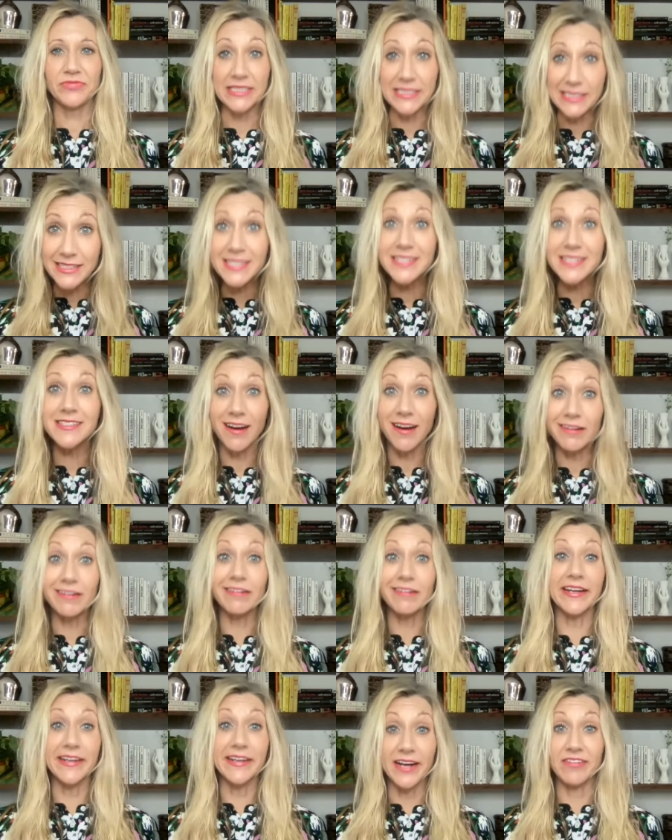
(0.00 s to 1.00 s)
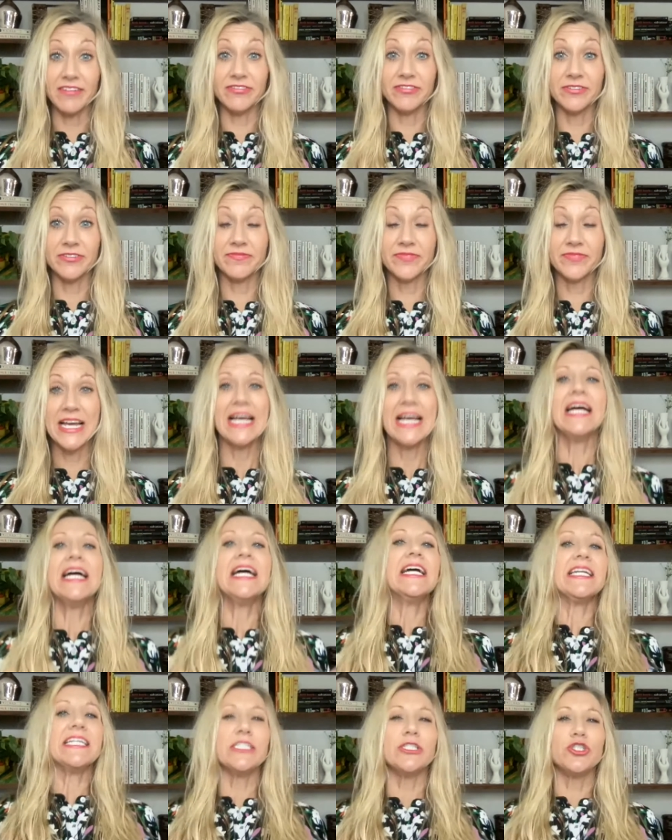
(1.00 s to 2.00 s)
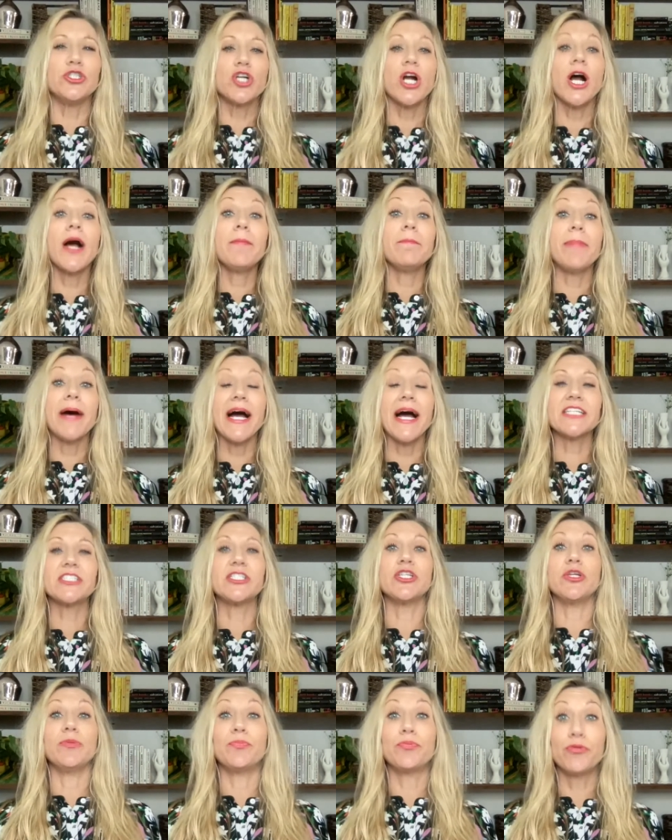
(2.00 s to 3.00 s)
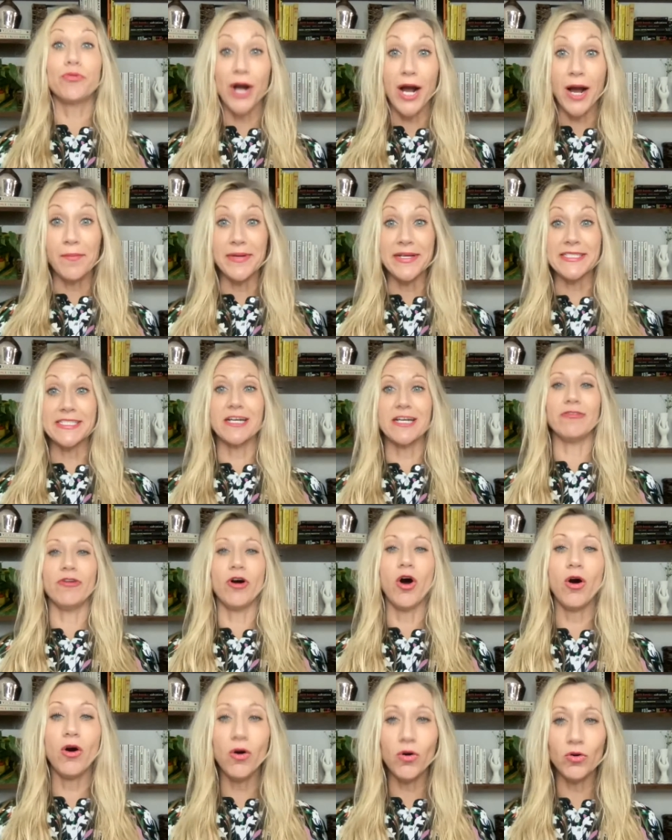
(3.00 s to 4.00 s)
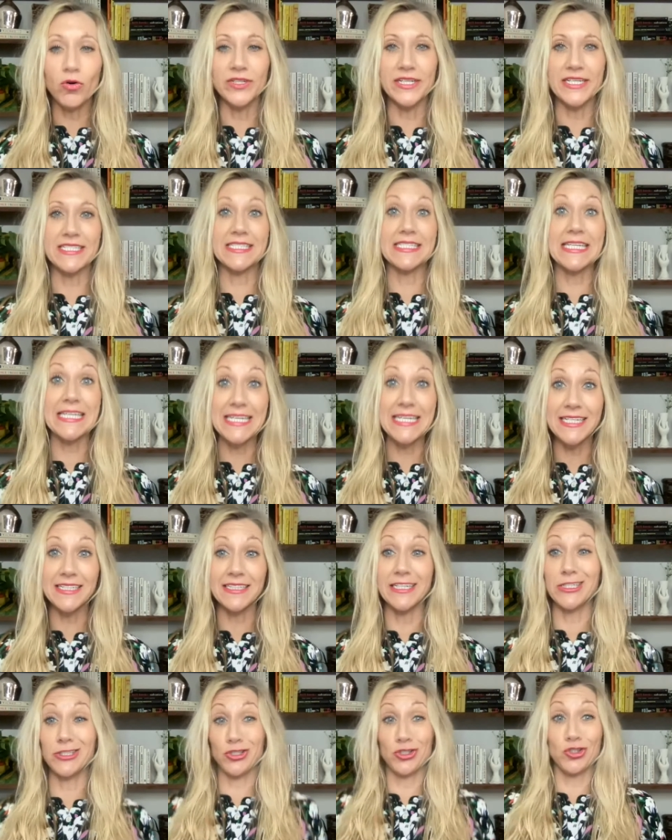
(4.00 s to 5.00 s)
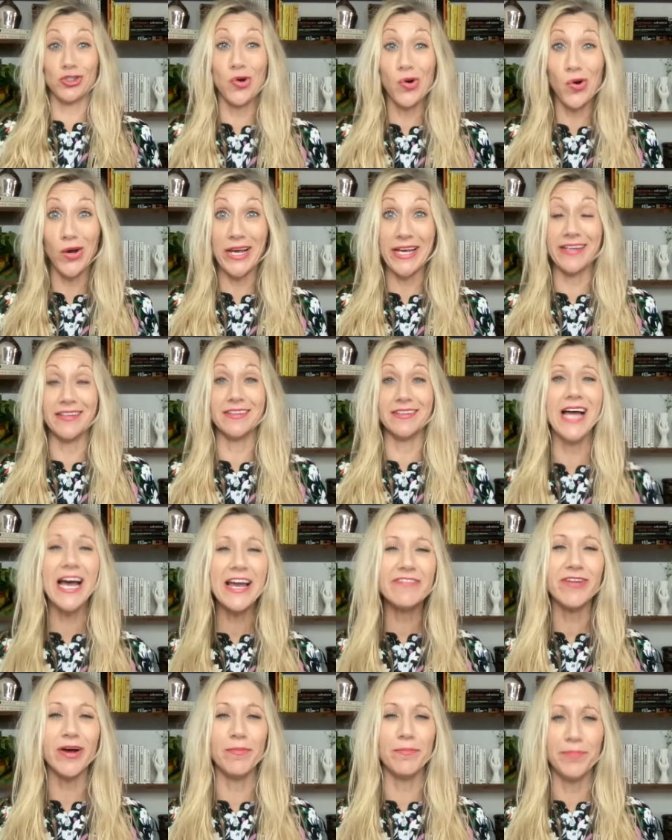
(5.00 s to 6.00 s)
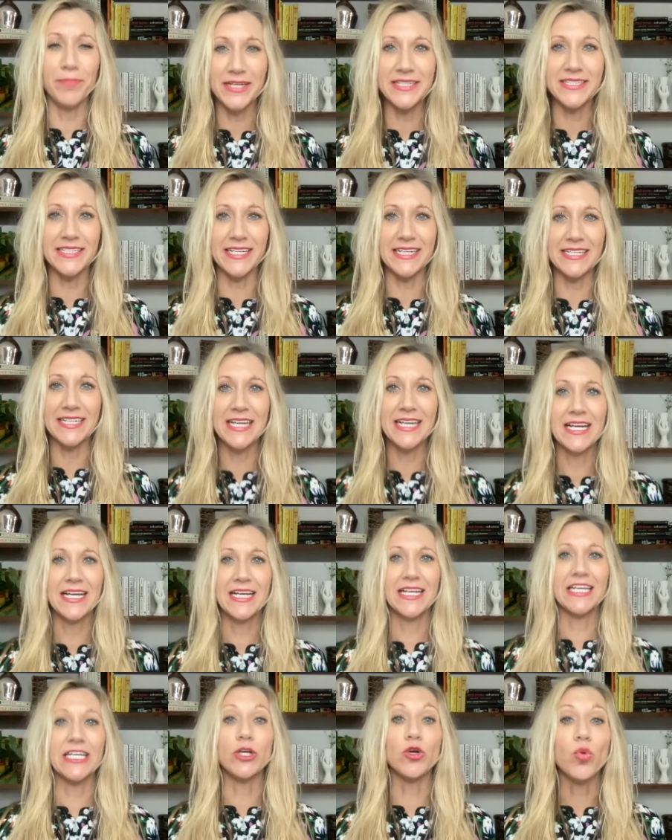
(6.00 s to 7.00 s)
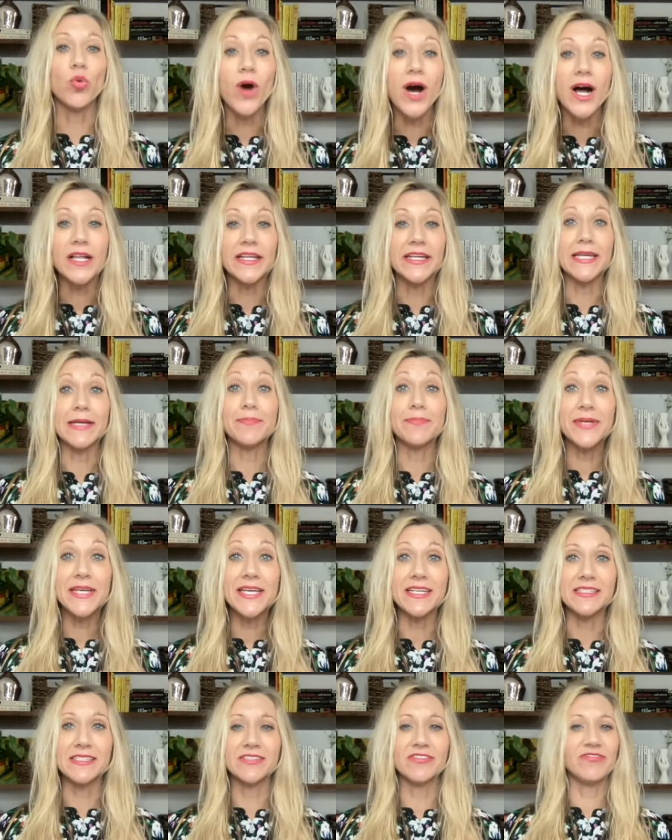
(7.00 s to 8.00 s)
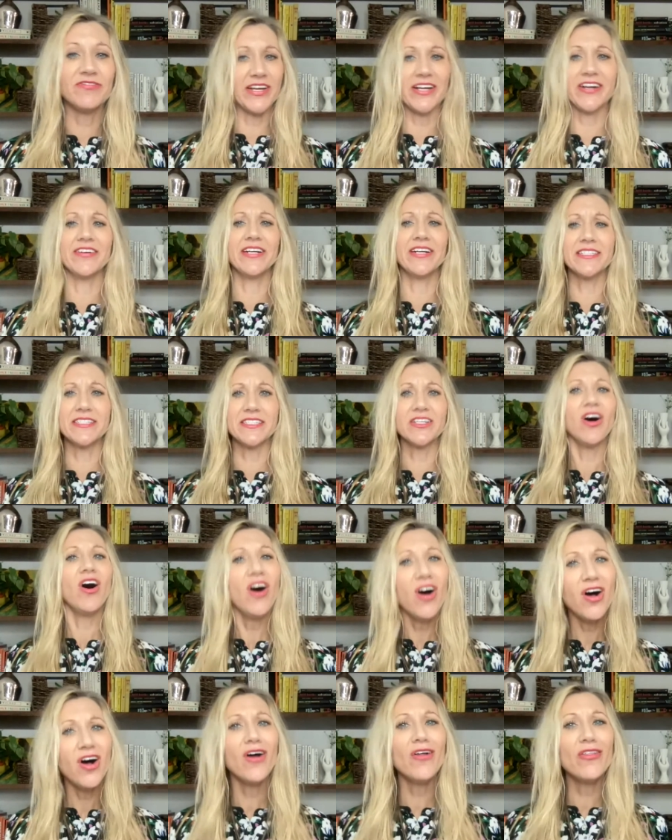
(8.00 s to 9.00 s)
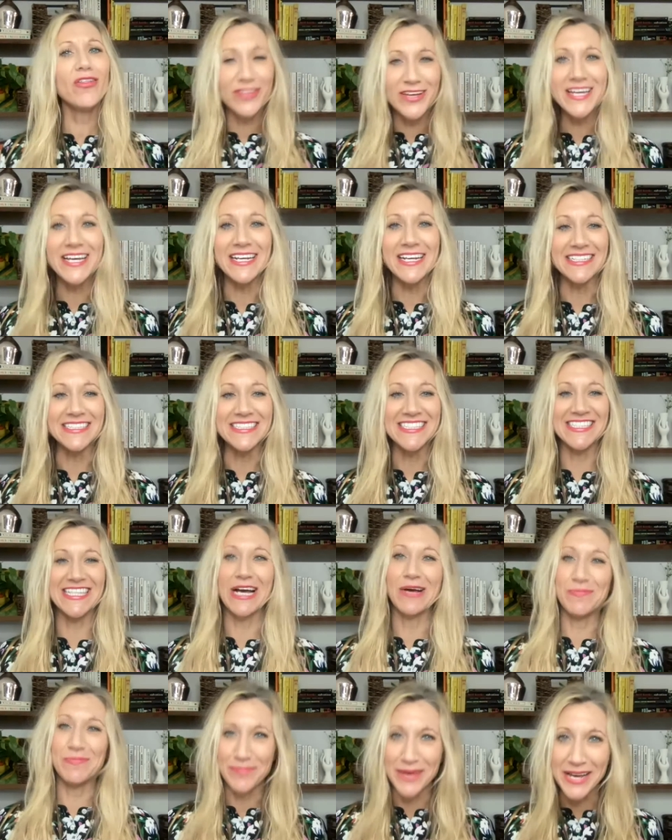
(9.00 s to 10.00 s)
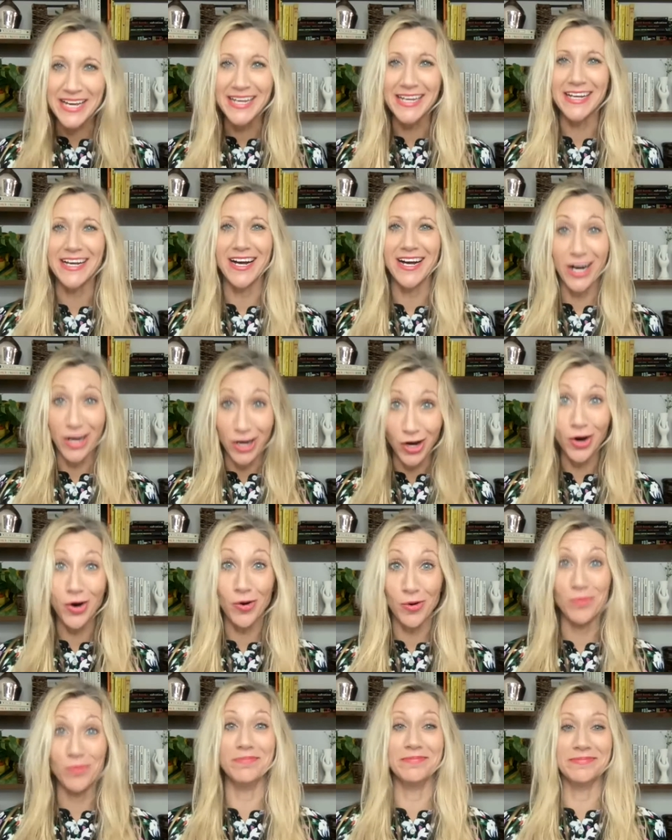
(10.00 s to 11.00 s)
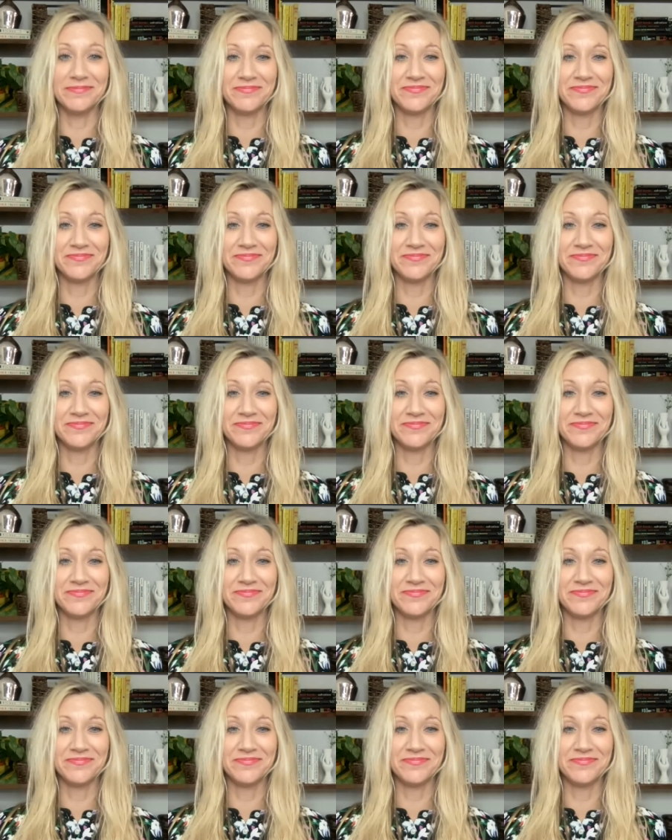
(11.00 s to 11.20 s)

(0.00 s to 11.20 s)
He gets hungry enough. He's drawn back to the promise of wholeness, healing, joy, life abundant, equality, peace, fairness, all things that make a home.